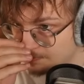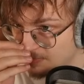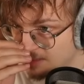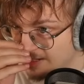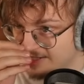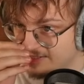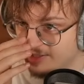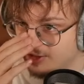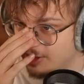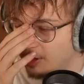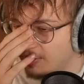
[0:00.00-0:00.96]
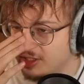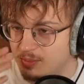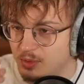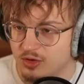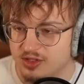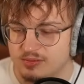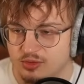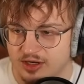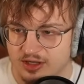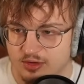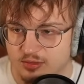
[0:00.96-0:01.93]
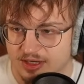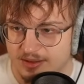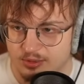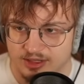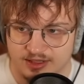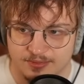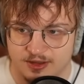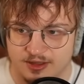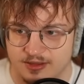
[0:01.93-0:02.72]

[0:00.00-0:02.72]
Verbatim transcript: I guess I should always poison Breloom when I bring him, huh?